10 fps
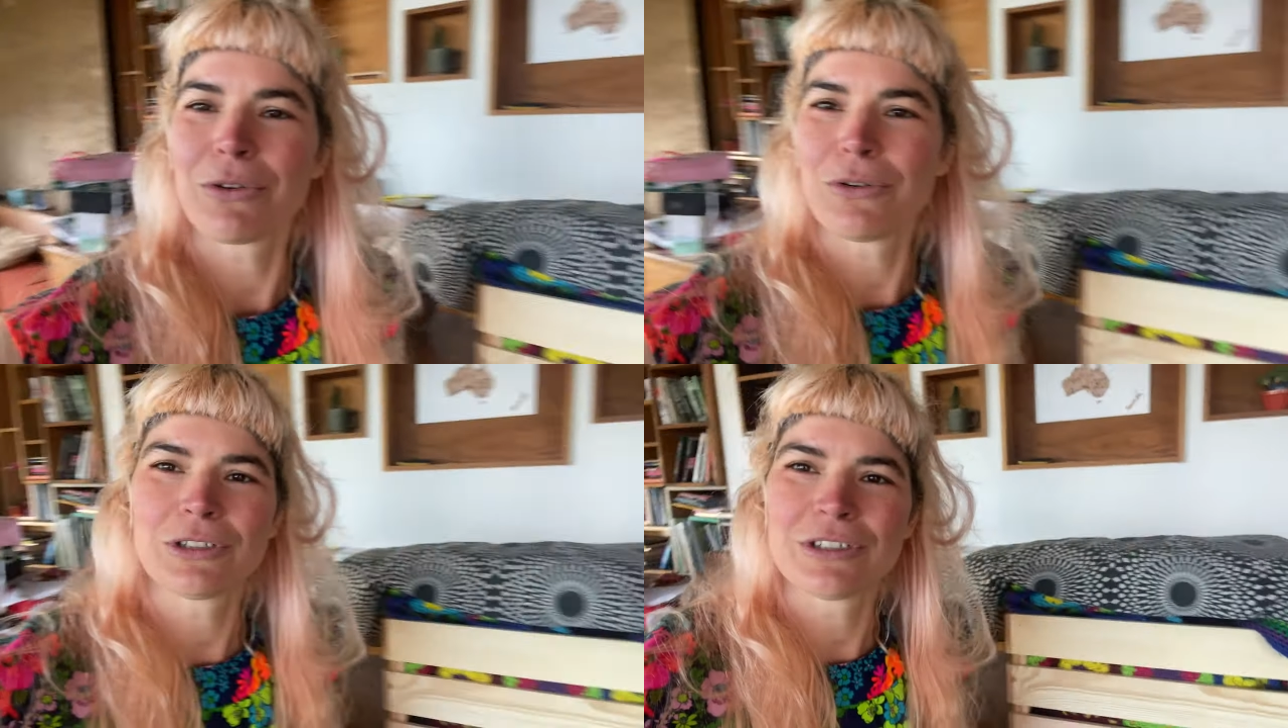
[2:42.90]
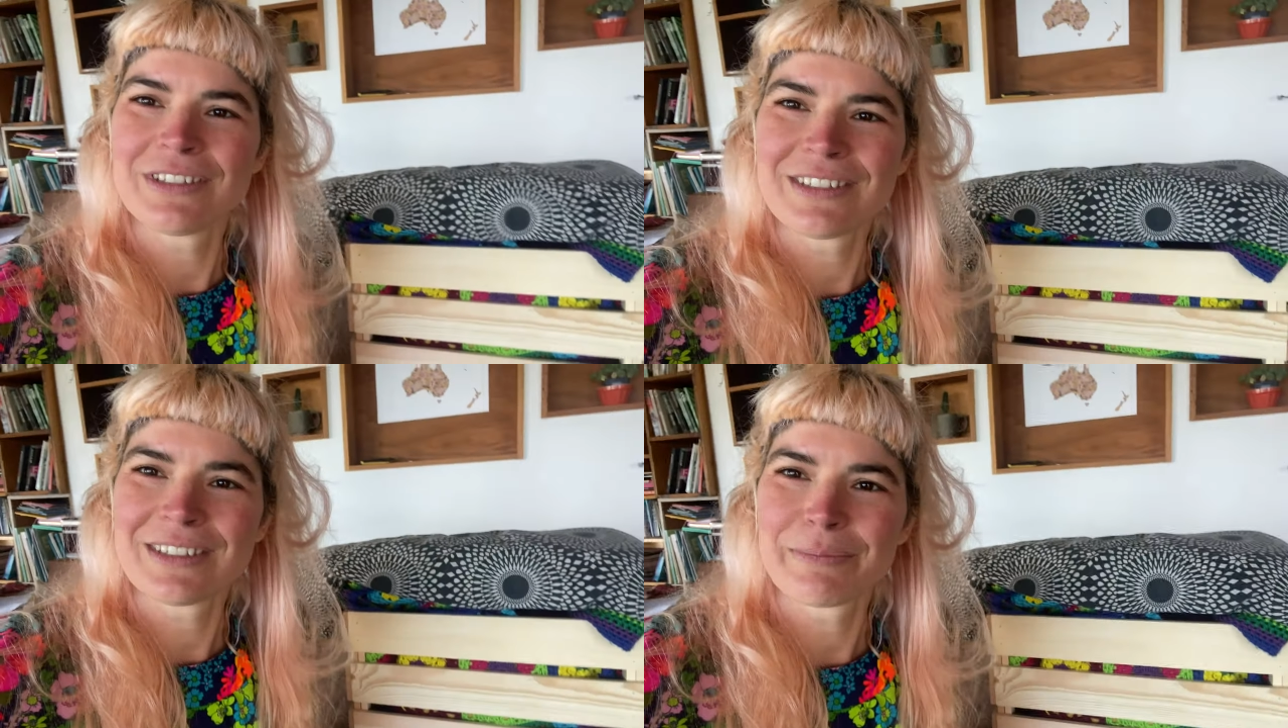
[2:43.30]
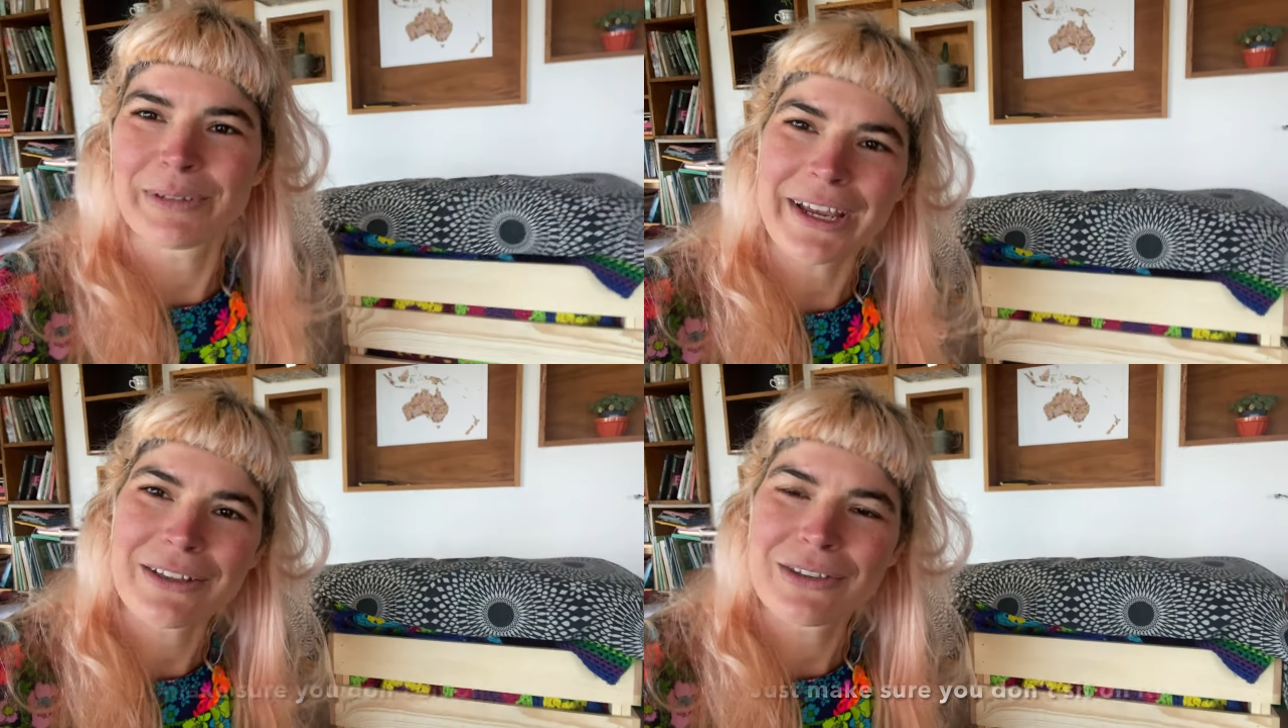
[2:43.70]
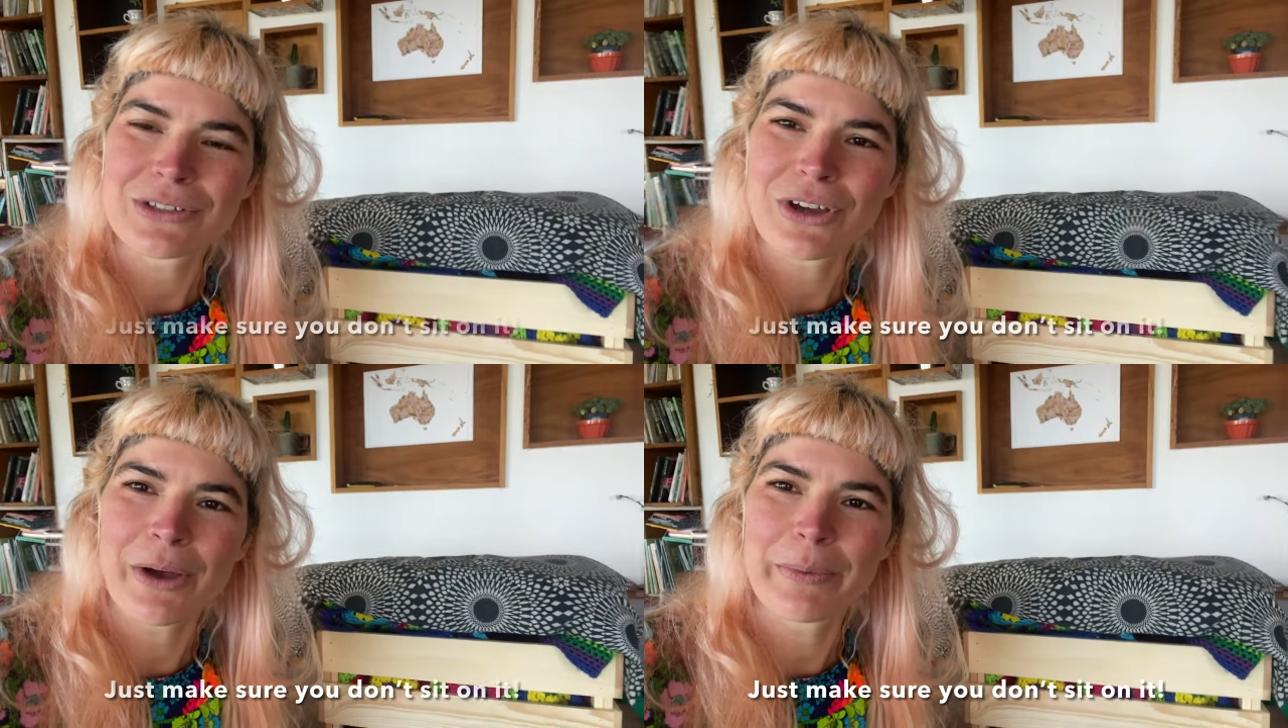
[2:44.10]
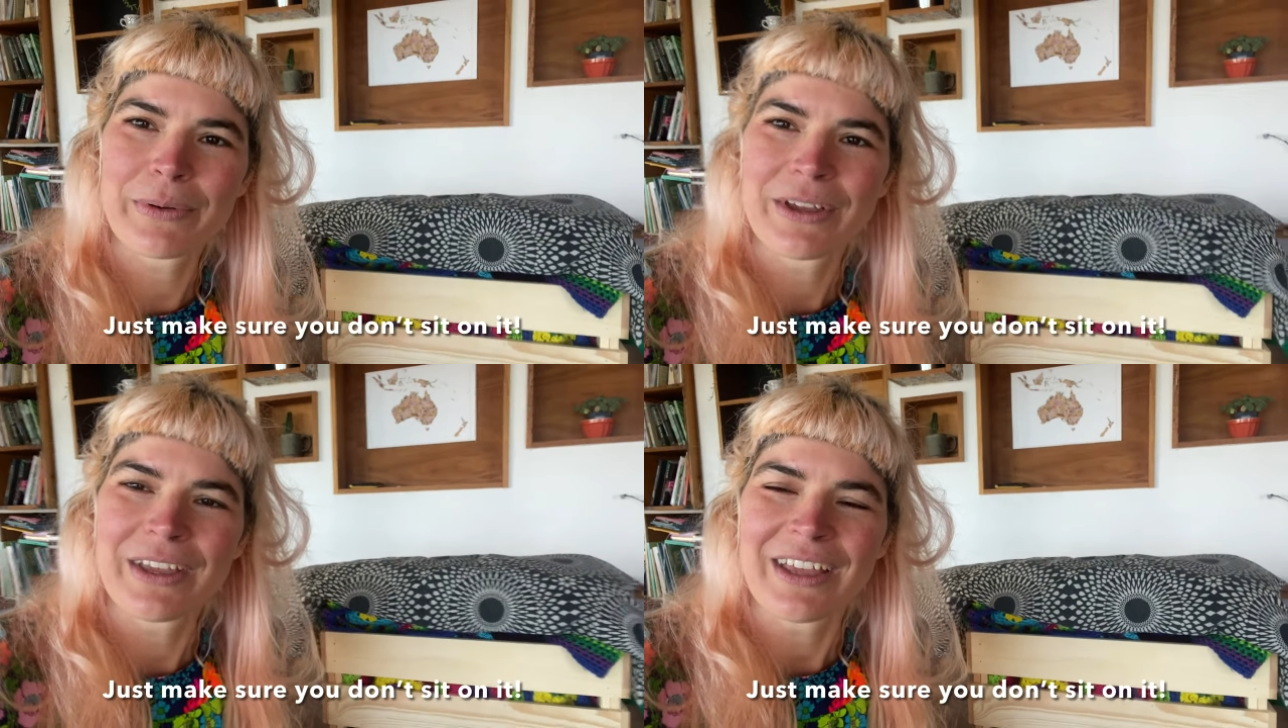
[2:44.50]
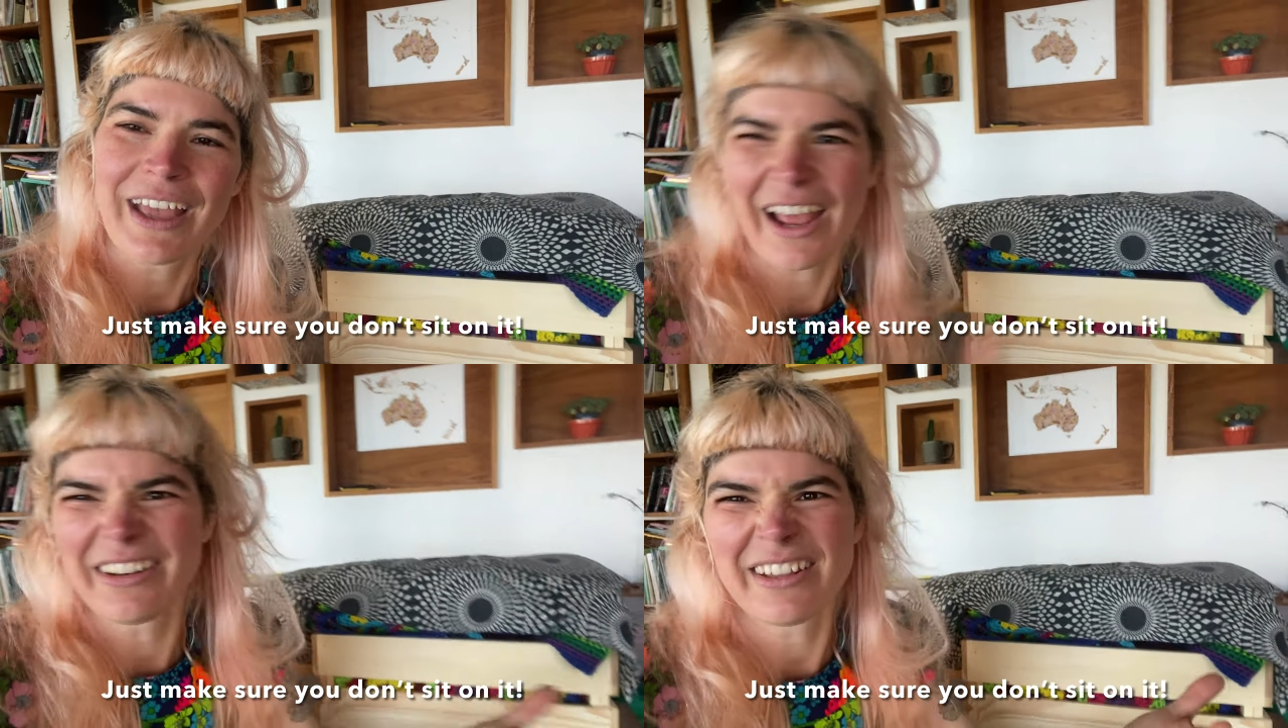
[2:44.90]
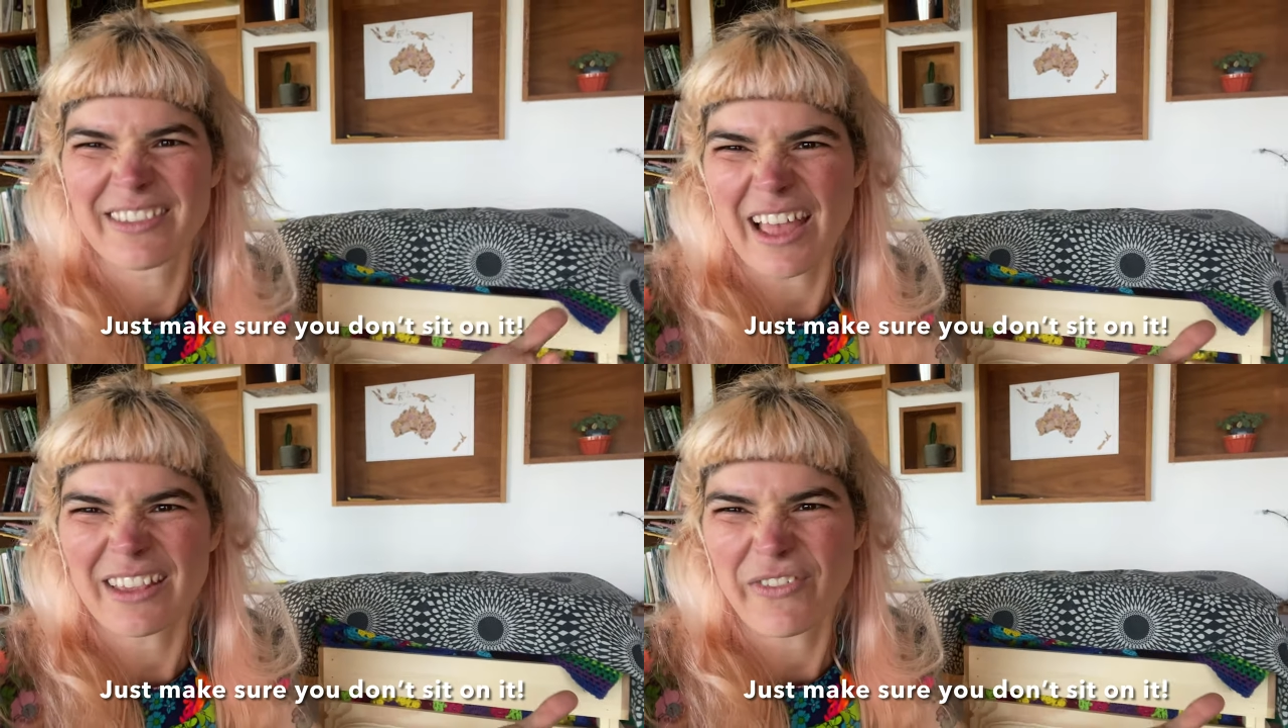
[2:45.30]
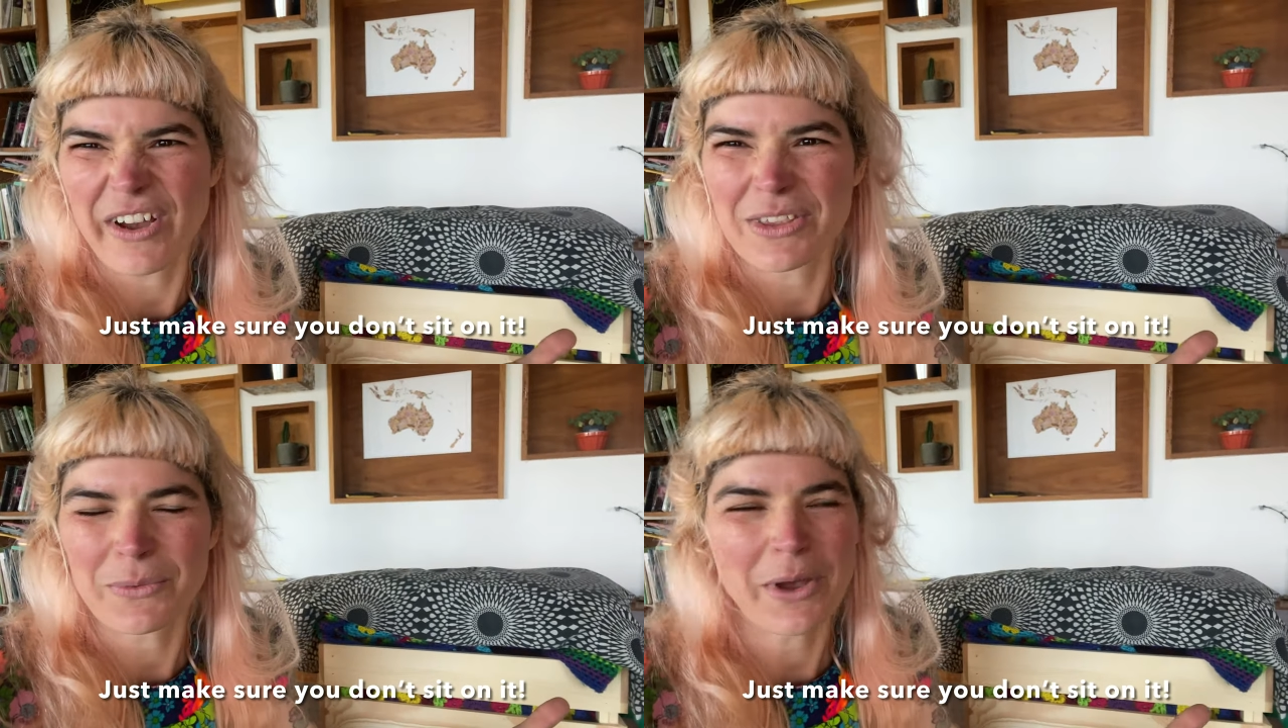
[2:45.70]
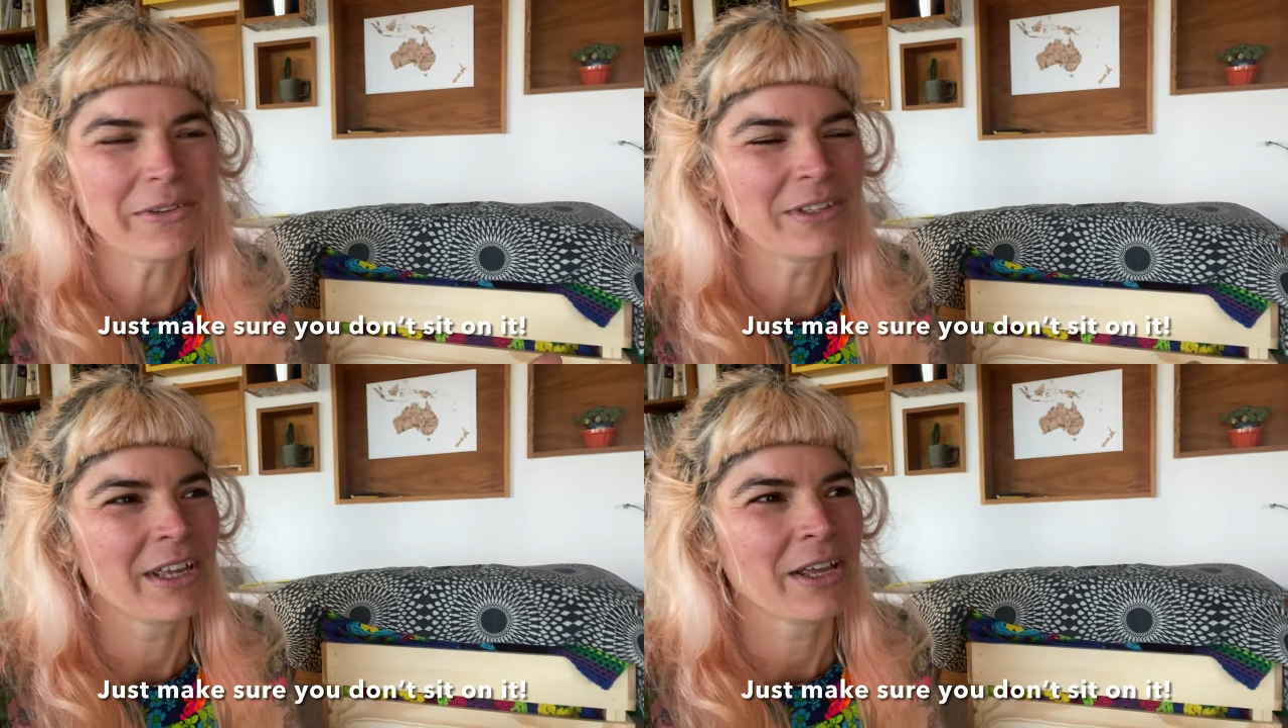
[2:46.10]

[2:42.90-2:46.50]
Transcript: cushions and blankets on top, and that's fine as well.